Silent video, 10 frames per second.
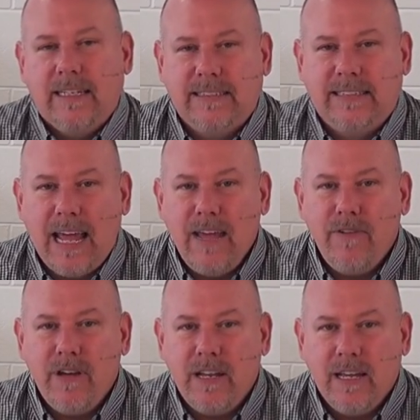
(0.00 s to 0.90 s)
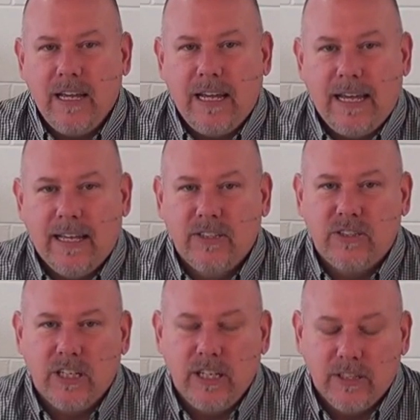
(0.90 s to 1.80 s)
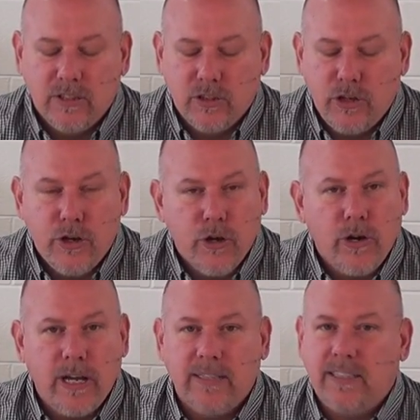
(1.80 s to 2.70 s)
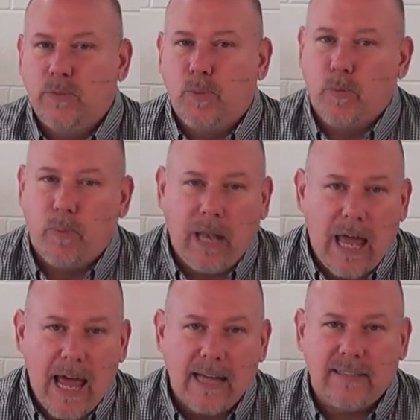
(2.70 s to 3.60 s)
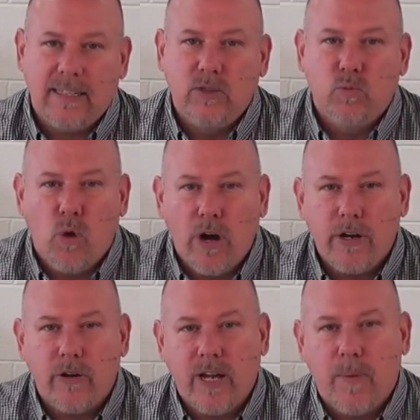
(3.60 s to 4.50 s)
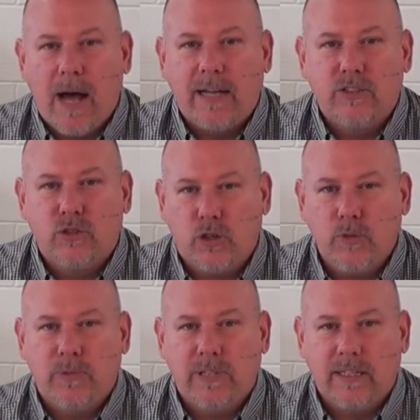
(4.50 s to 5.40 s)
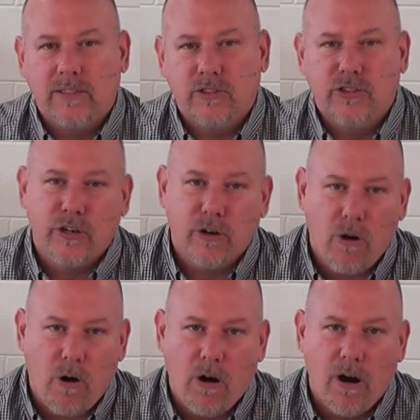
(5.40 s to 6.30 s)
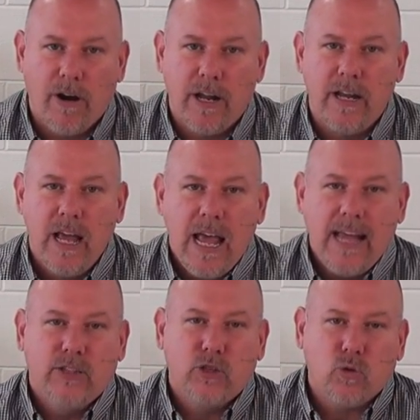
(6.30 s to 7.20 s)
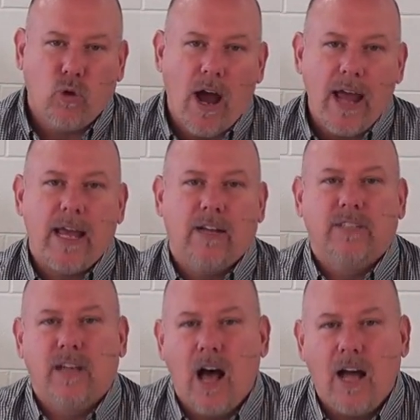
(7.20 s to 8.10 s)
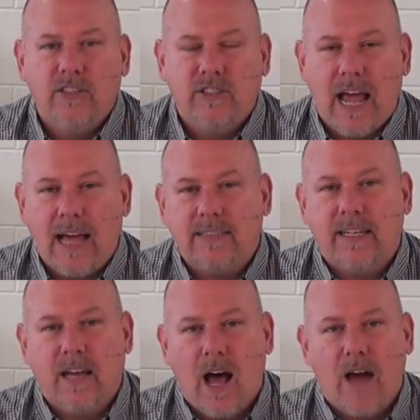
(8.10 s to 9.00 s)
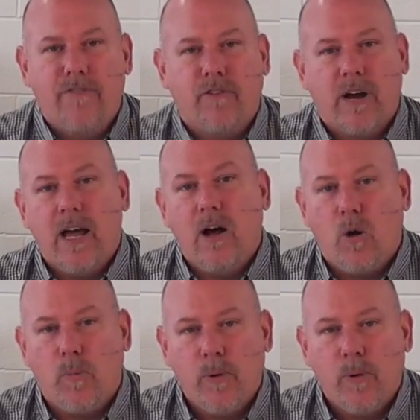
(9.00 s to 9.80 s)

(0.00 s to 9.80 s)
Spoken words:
David is curious, he's perplexed, he's wondering about his circumstances. They're hard, and he's crying out to God, just asking God for help.